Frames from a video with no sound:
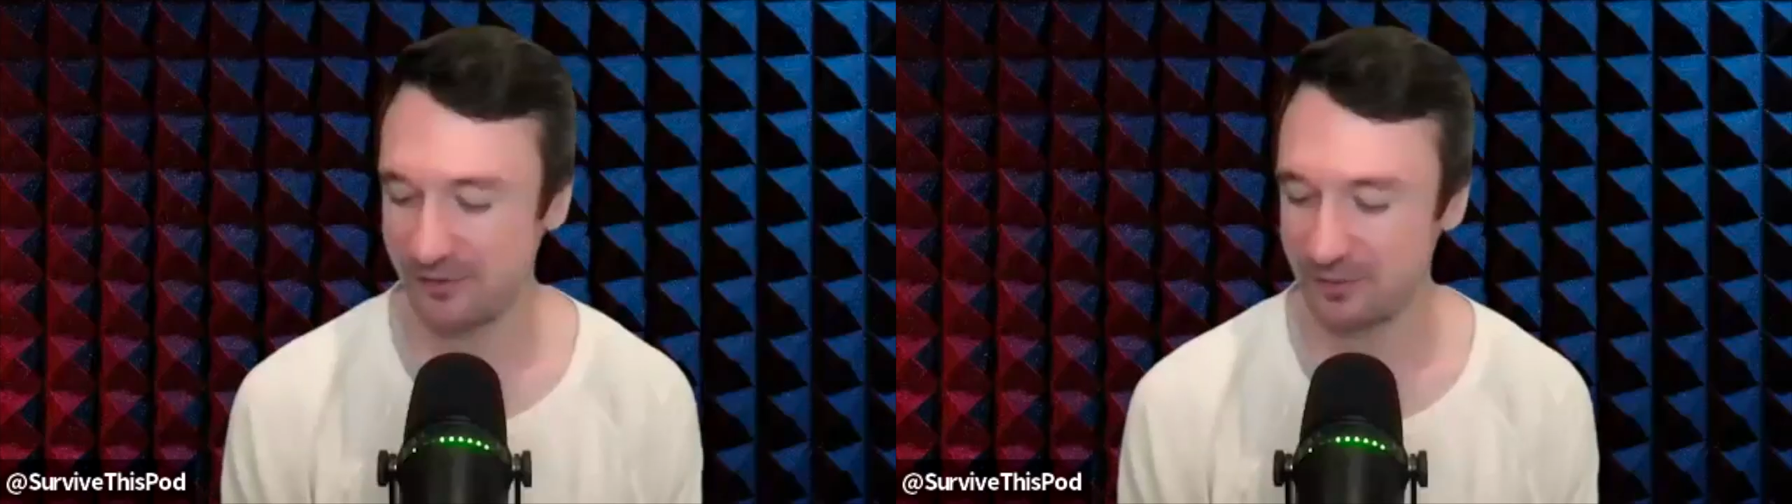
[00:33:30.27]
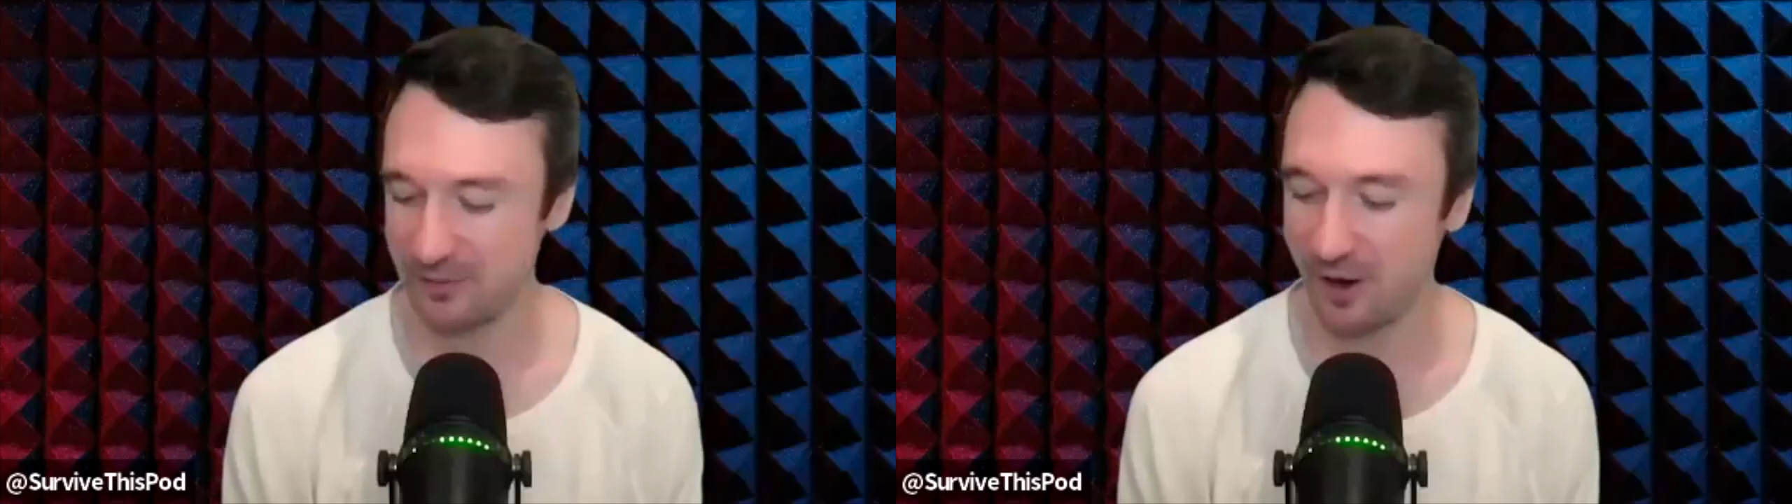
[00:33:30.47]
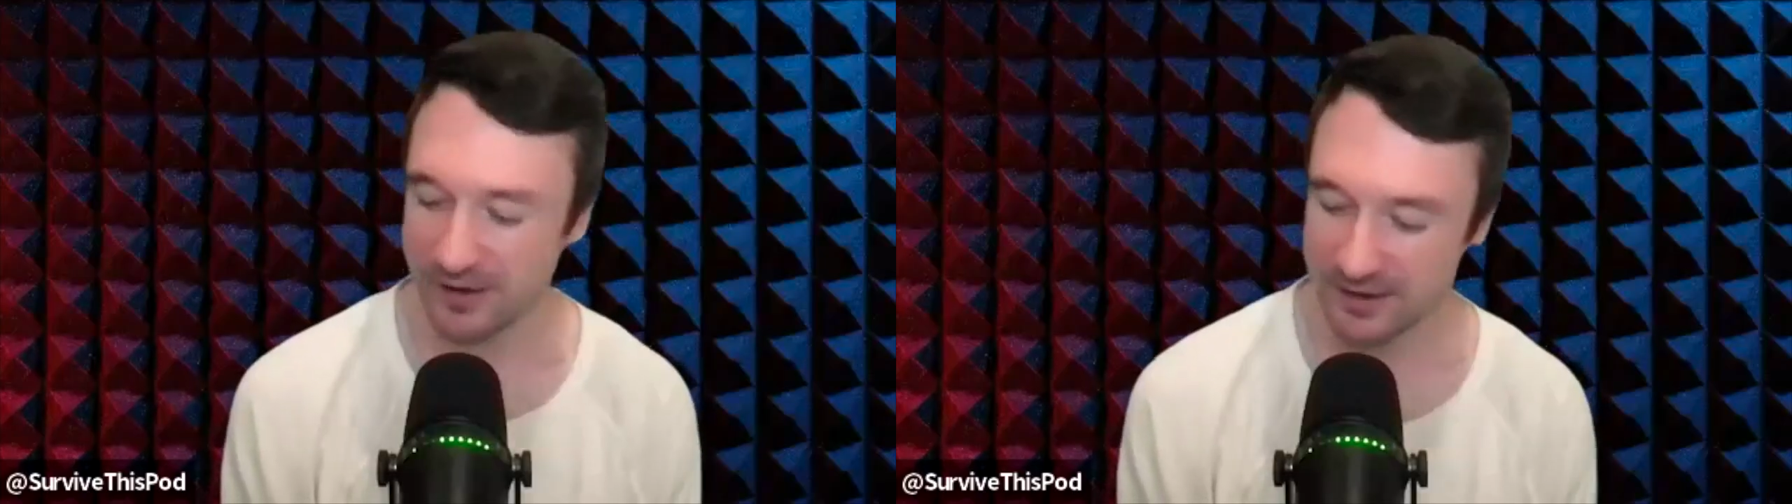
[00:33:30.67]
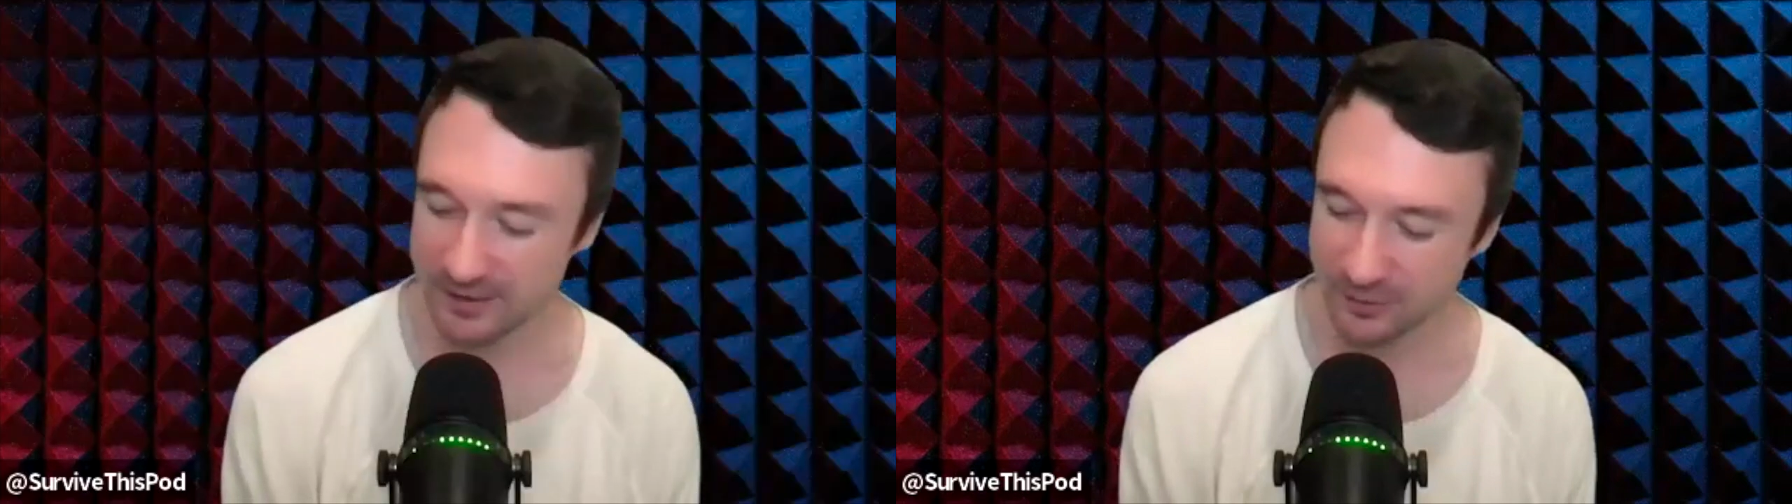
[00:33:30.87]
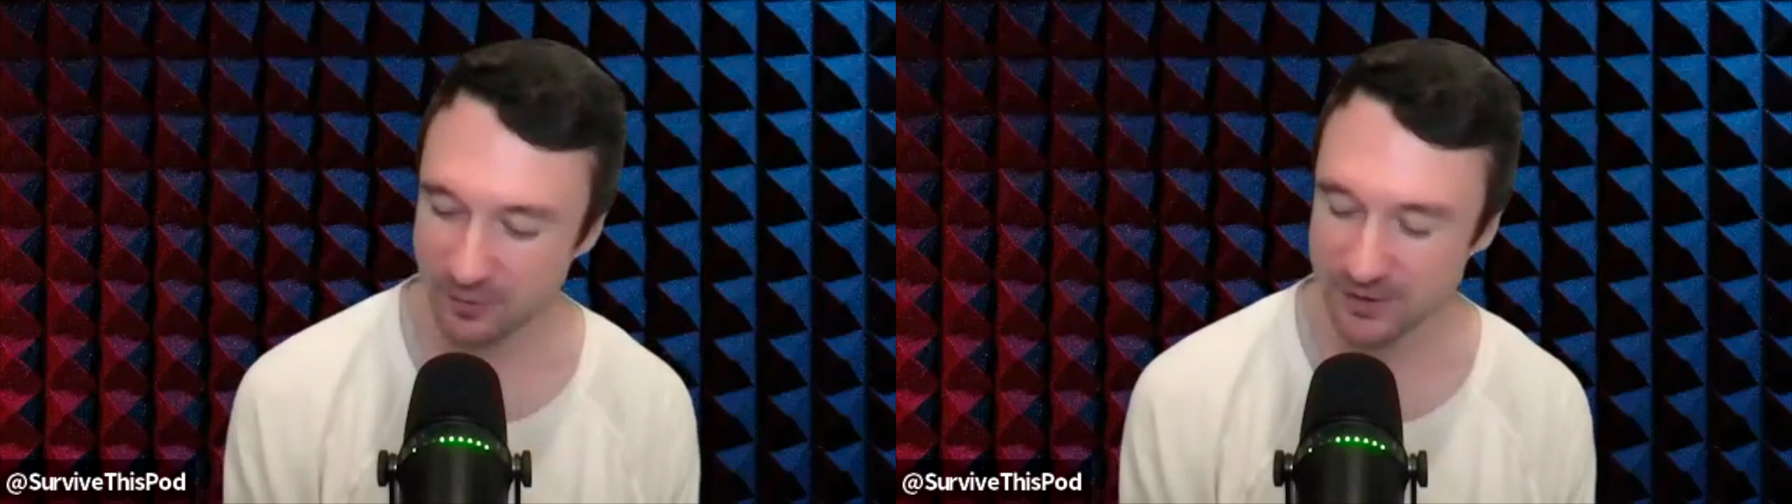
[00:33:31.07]
some
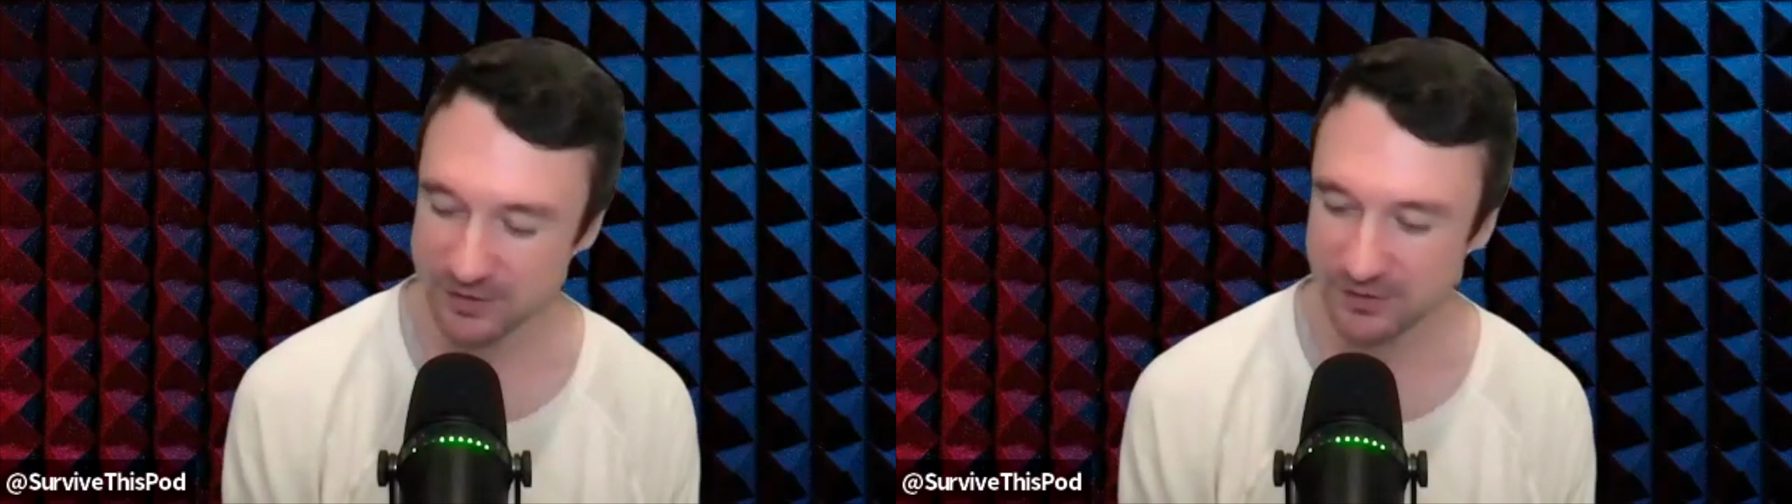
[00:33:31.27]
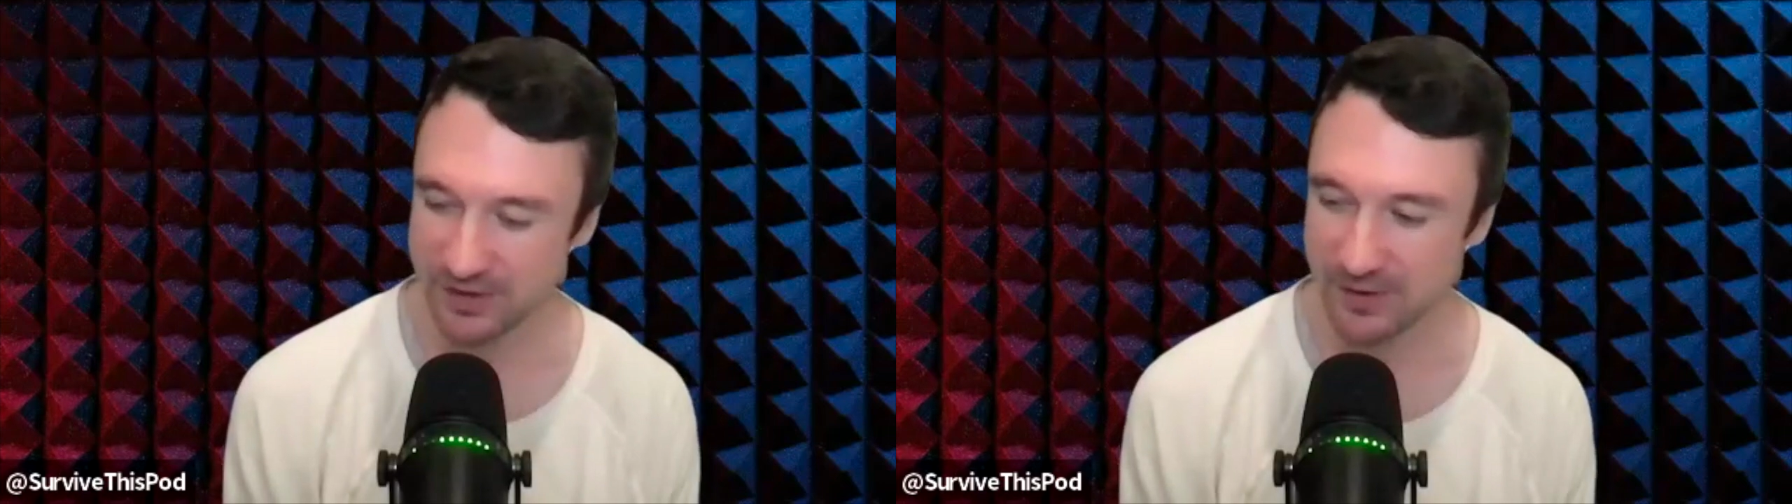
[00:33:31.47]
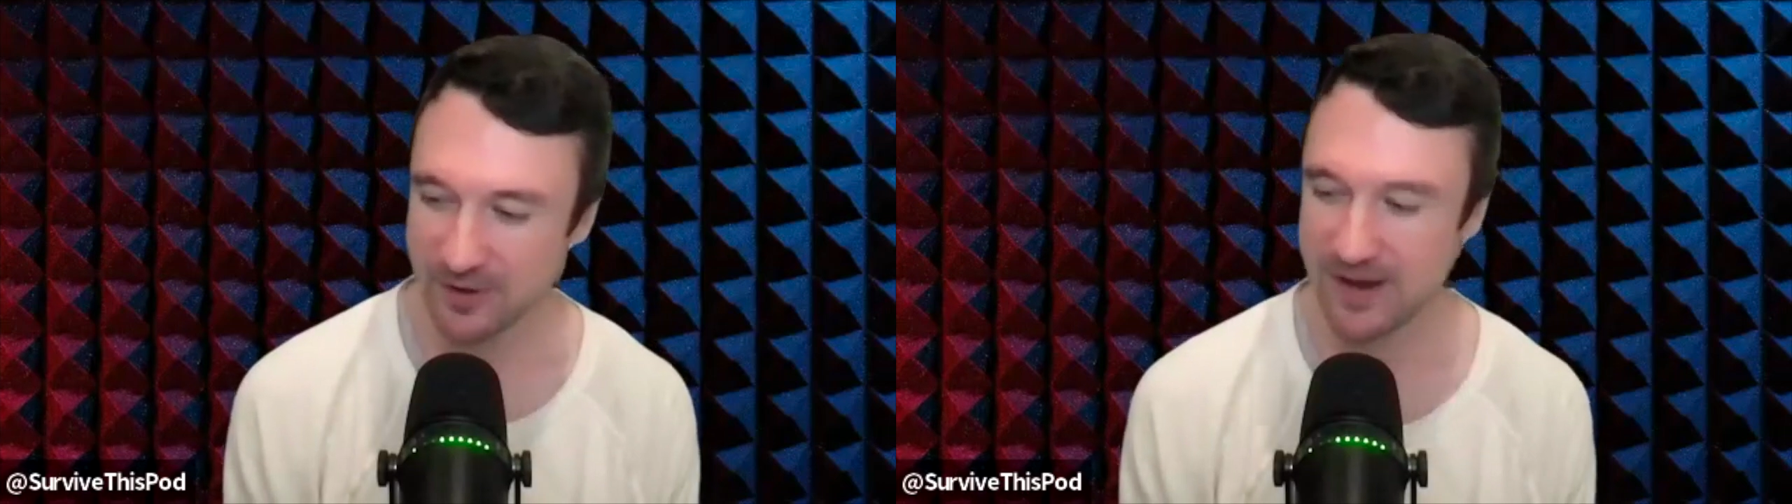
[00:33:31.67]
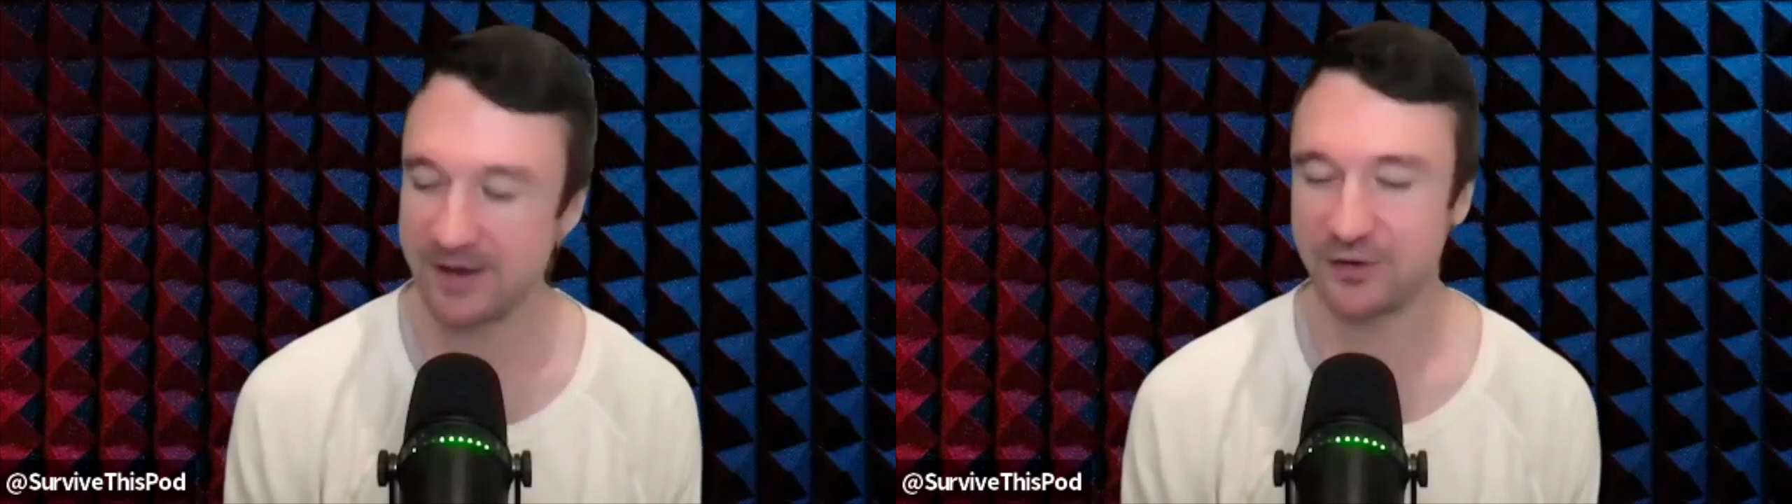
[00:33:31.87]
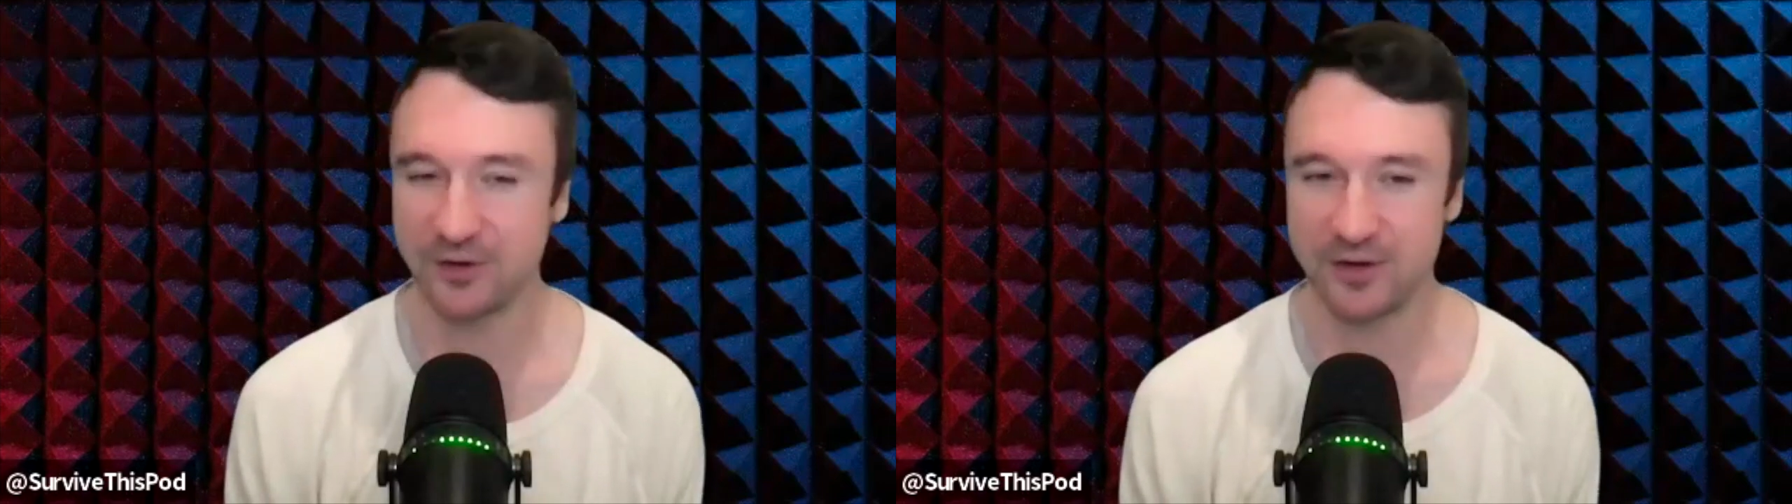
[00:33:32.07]
audience questions that were
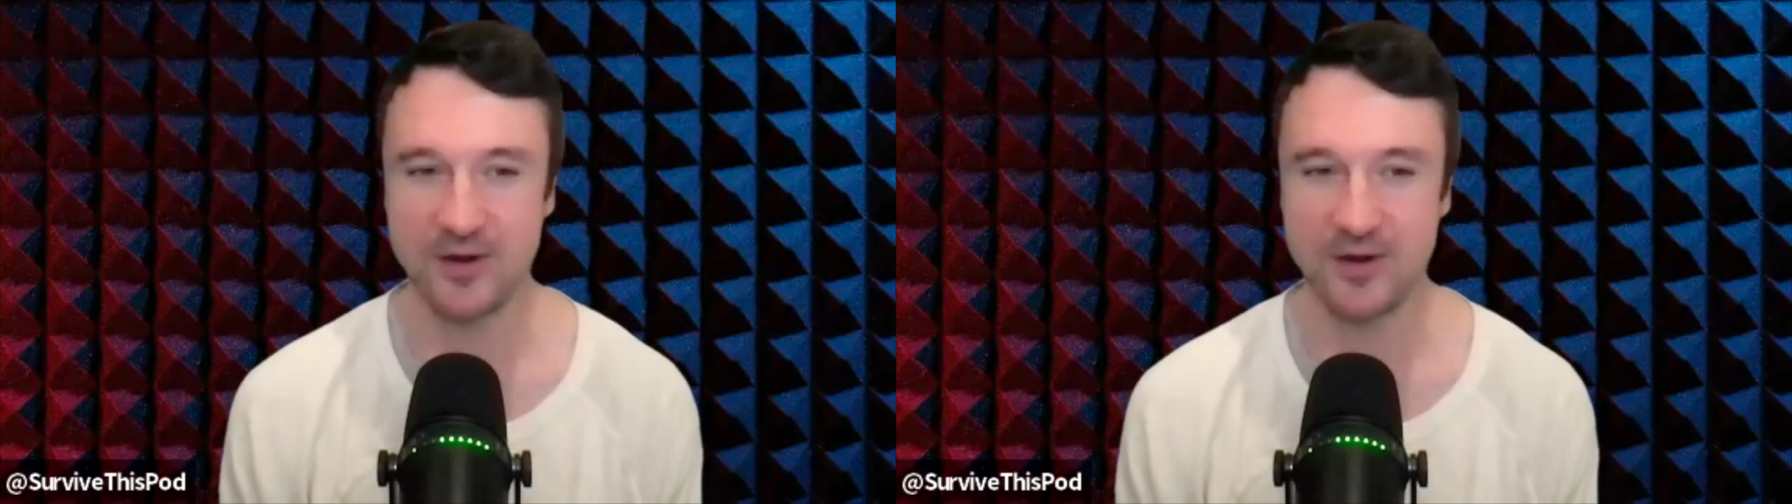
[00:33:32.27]
answered.